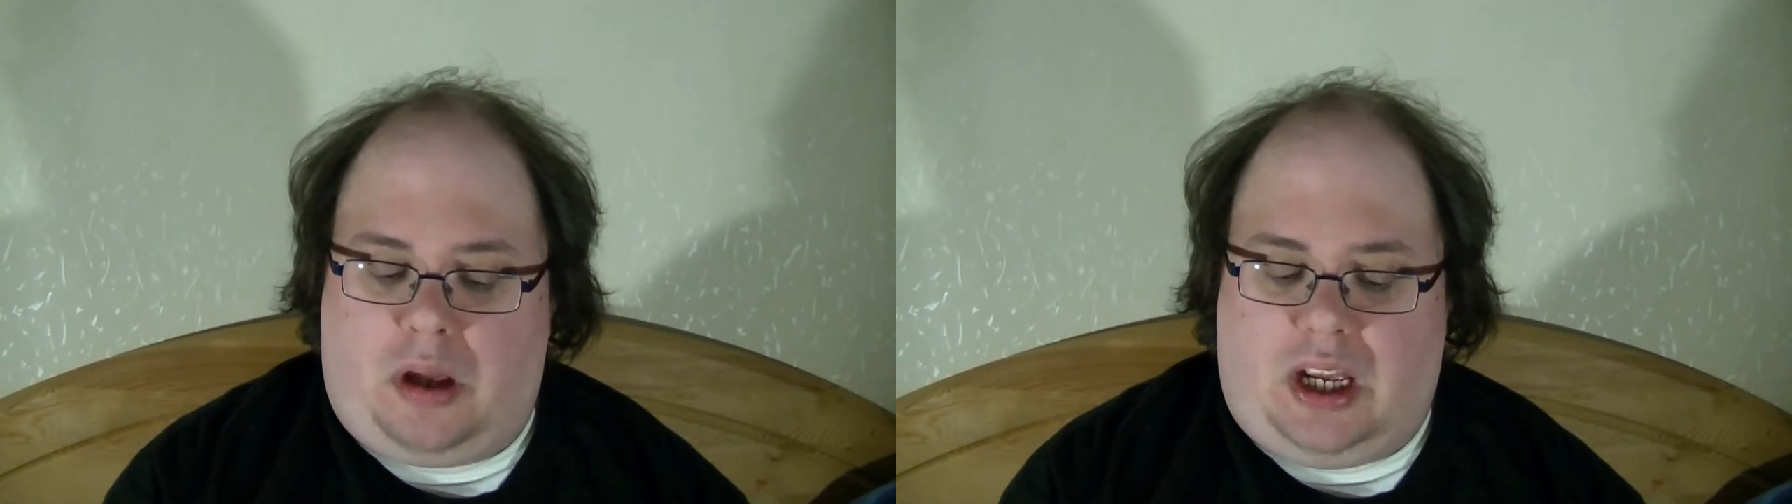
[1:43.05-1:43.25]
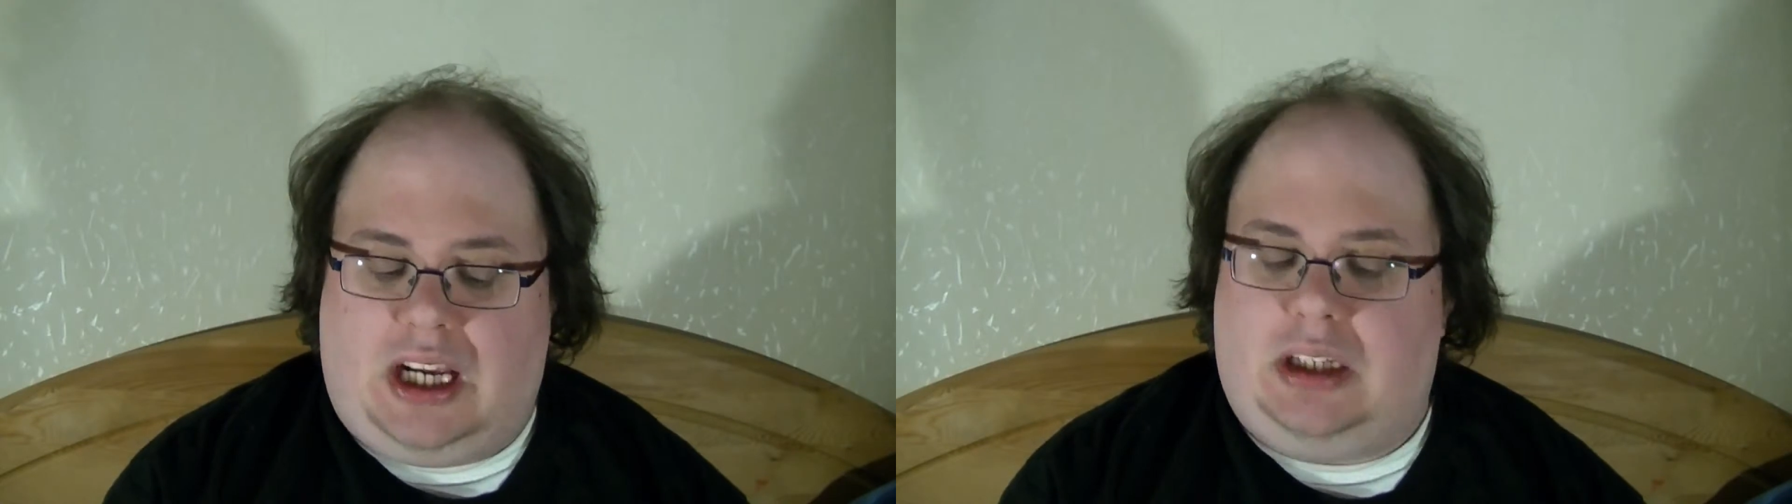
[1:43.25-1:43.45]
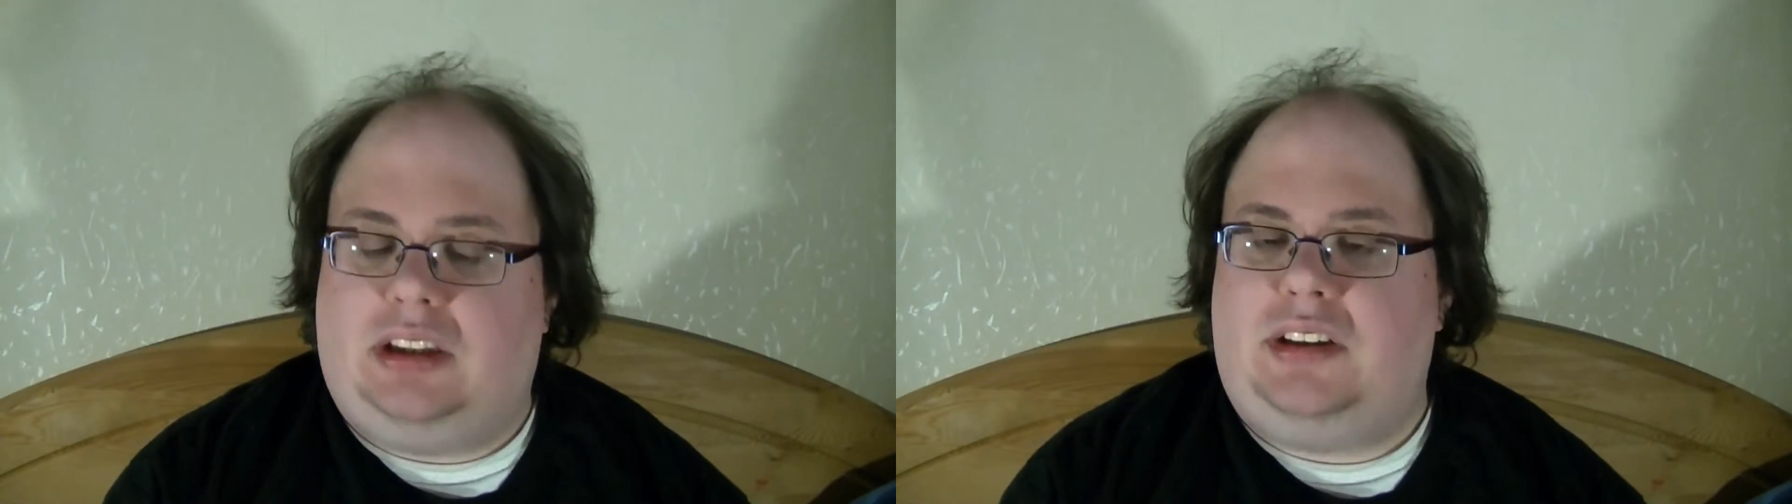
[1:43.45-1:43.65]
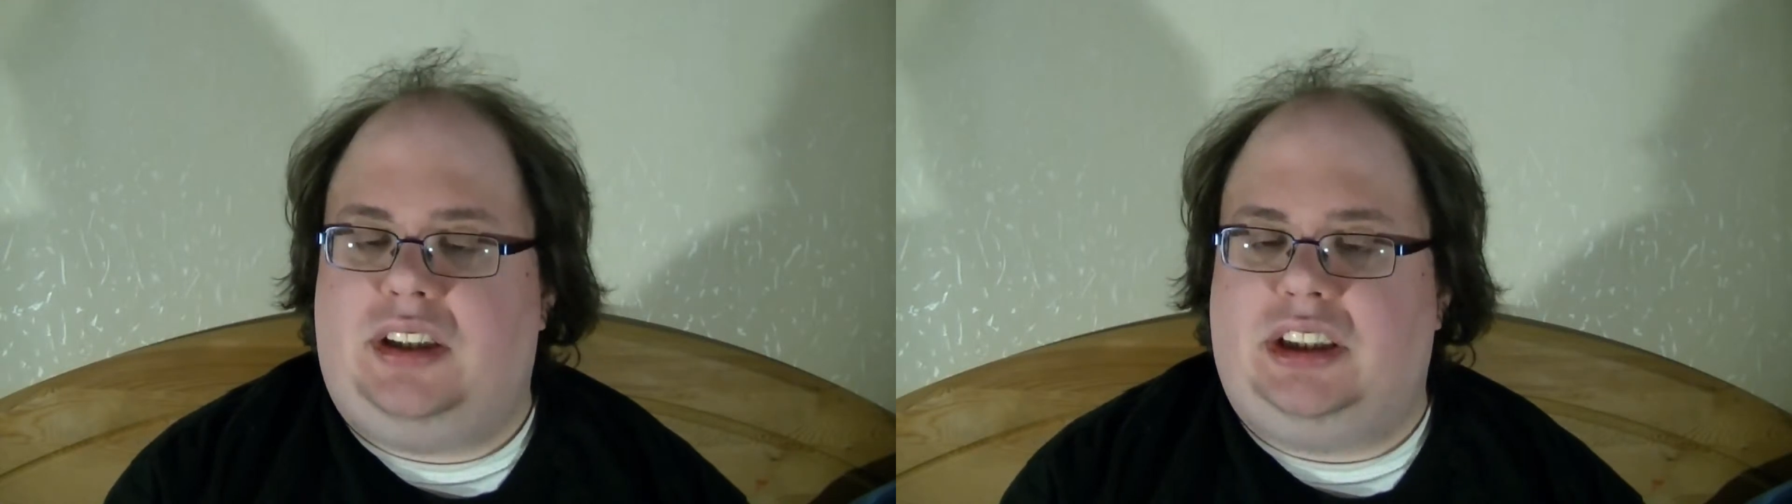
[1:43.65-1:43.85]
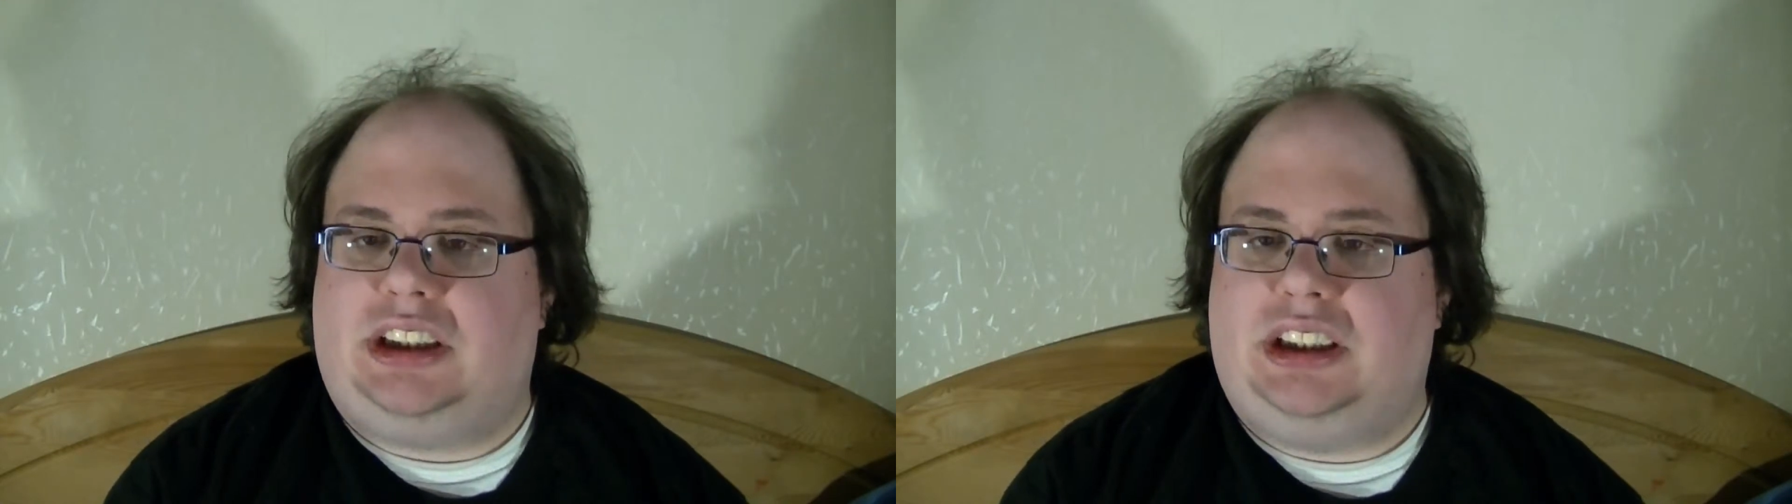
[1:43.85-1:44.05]

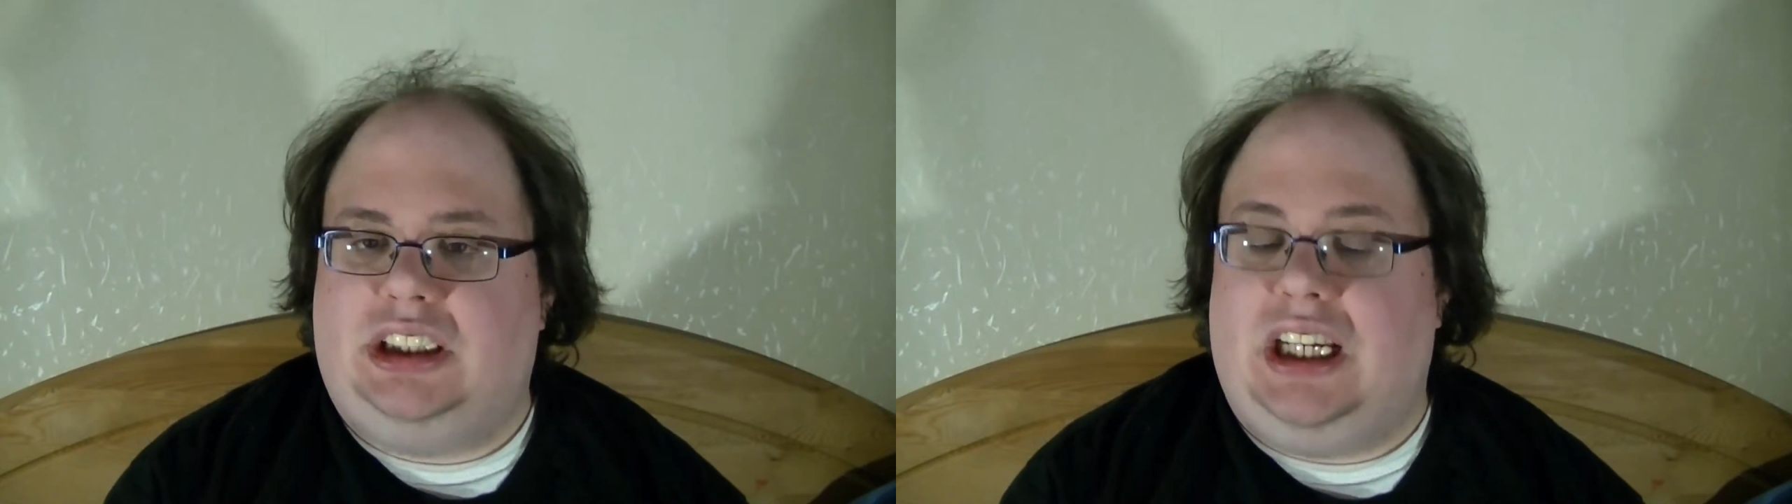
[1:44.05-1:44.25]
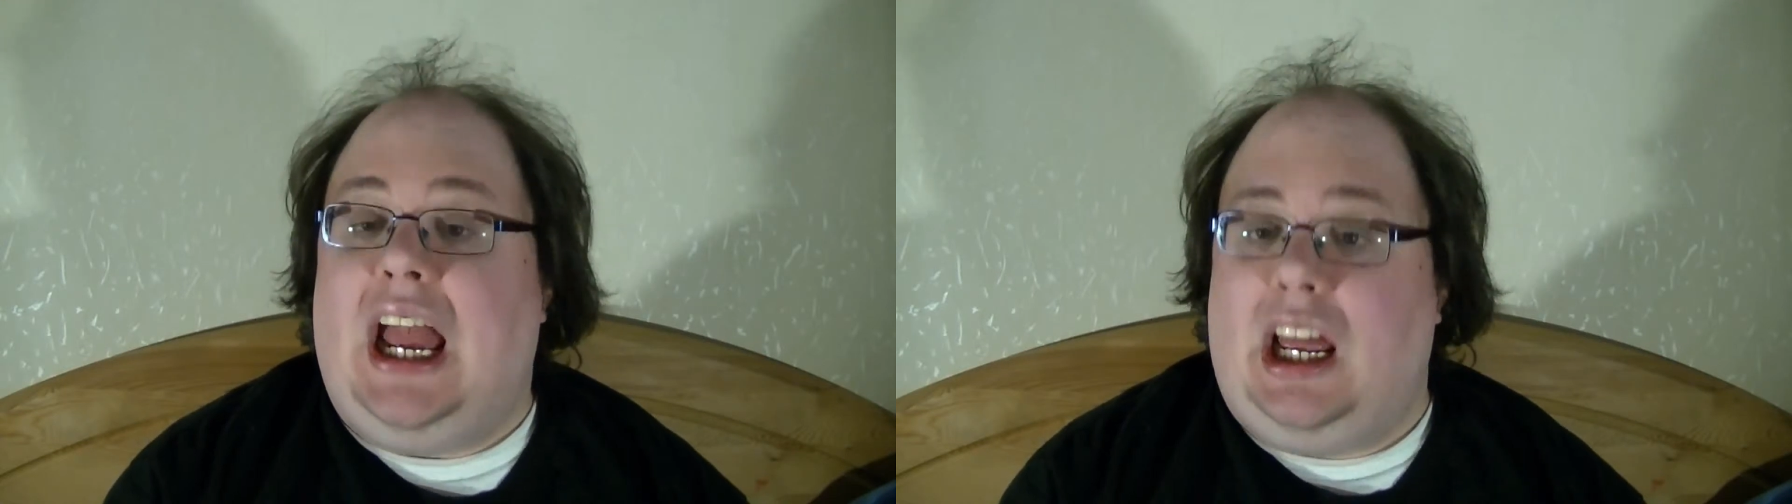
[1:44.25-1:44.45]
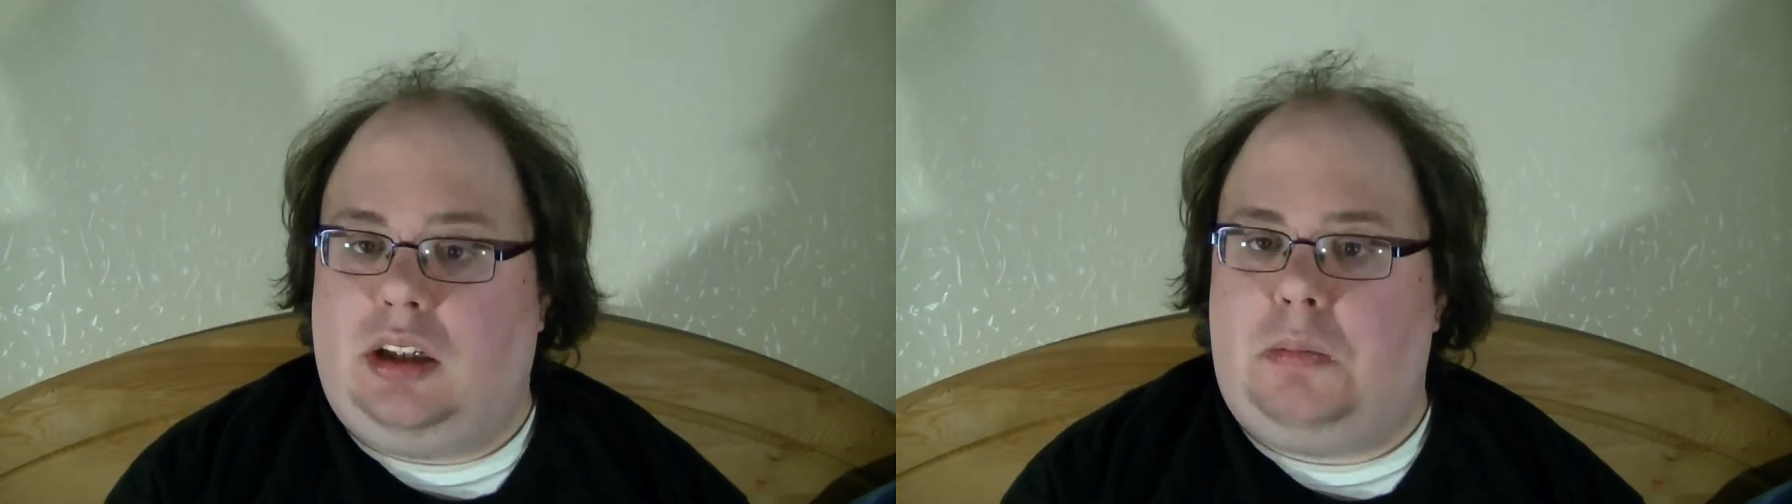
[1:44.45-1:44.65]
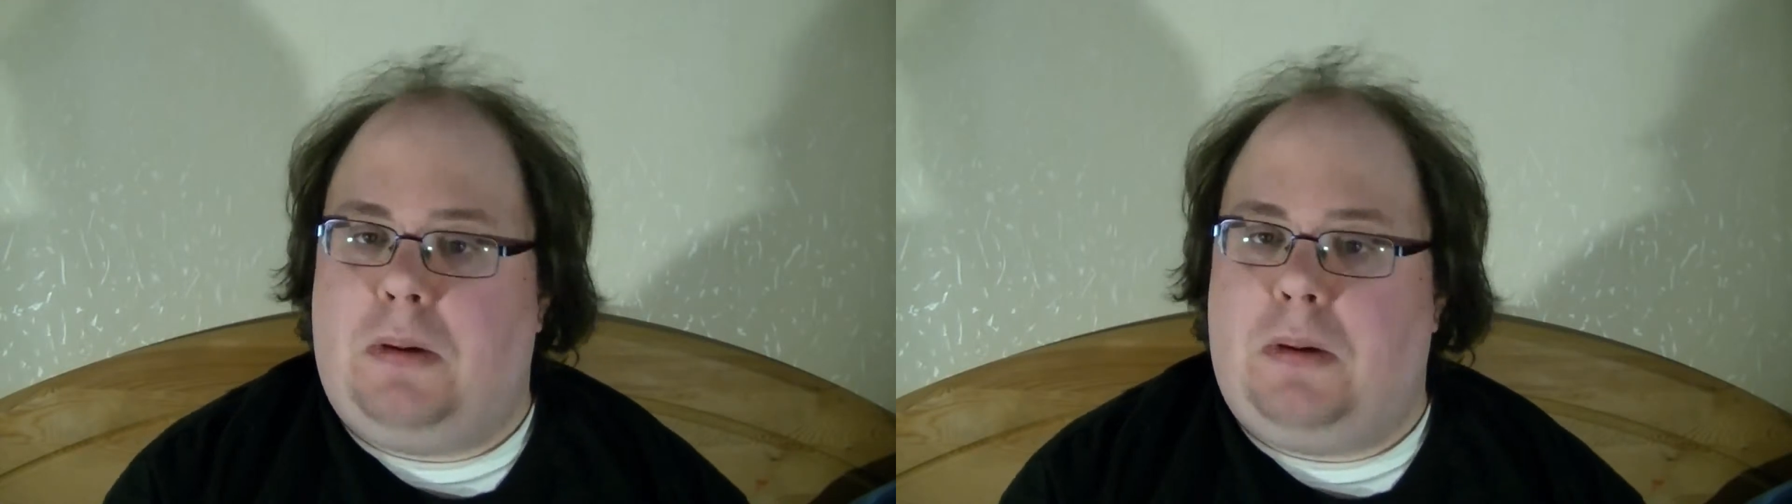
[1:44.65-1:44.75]
NTSC and